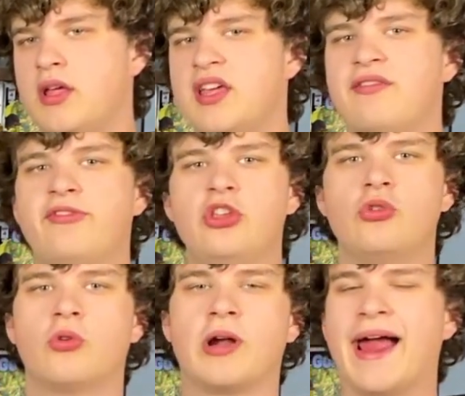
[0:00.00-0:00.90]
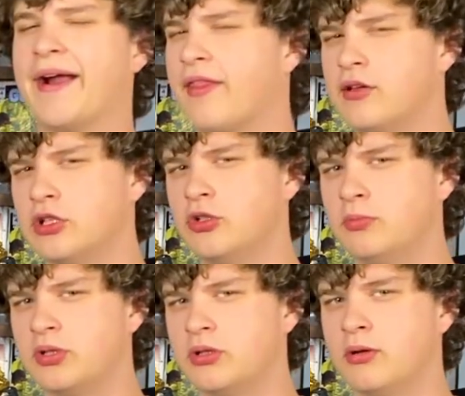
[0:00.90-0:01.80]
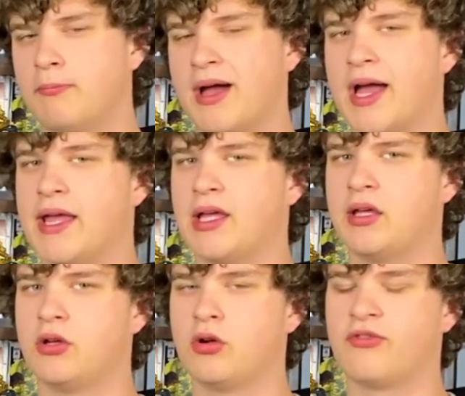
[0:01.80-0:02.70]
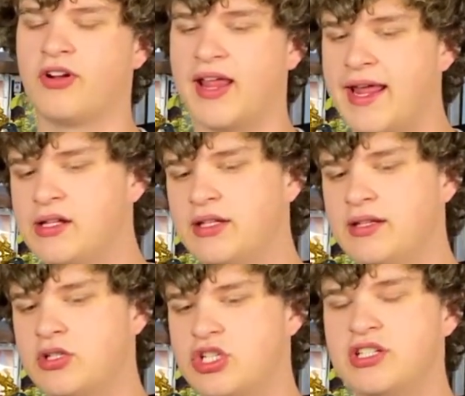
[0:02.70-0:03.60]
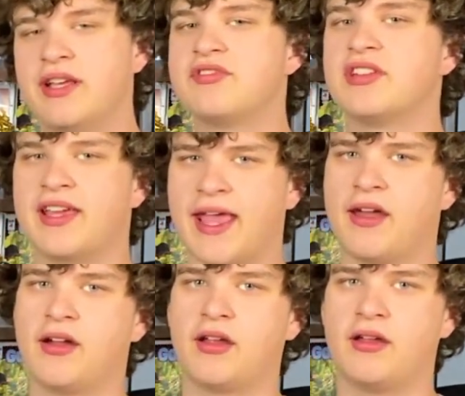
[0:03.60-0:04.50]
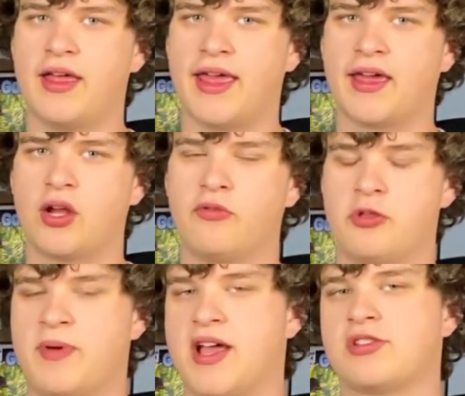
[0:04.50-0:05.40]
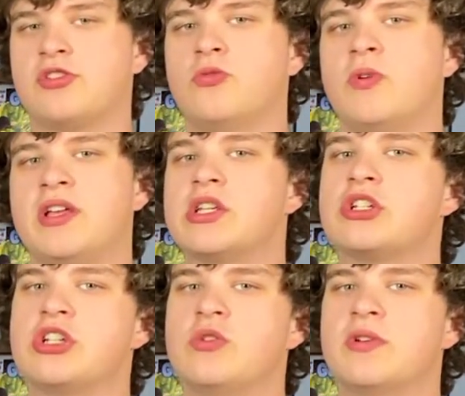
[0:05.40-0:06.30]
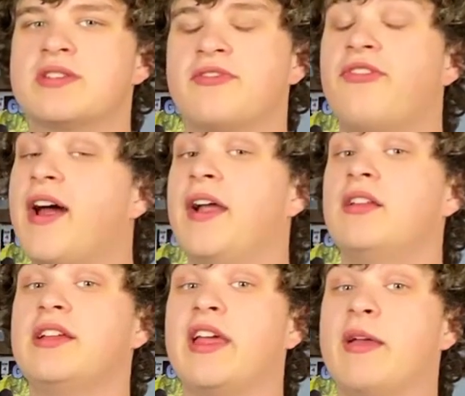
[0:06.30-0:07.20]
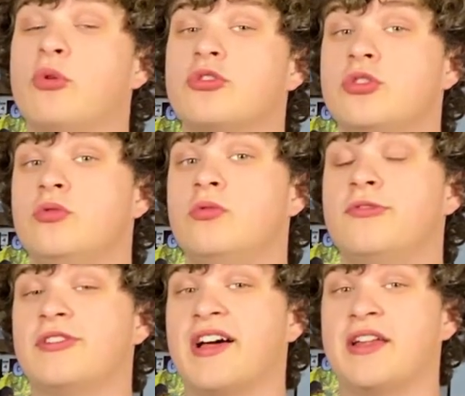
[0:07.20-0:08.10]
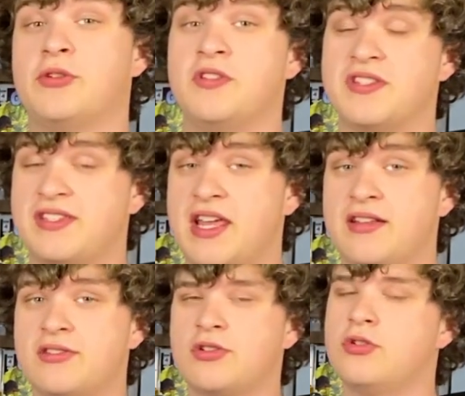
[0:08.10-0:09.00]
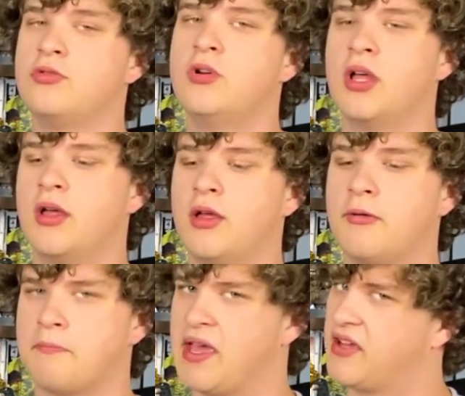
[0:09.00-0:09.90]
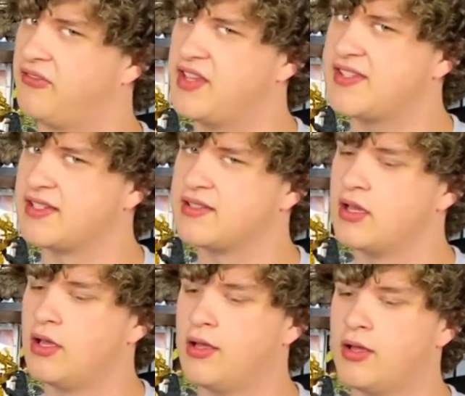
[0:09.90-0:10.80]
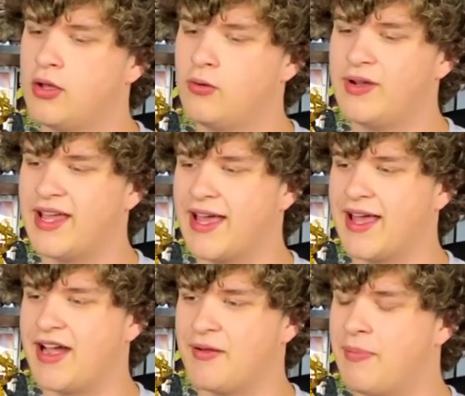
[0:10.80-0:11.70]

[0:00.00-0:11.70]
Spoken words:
if you're out of the loop, my girlfriend Haley, she lives in Canada, and over the past 2 weeks, she was finally able to fly to the States to make a visit. We had an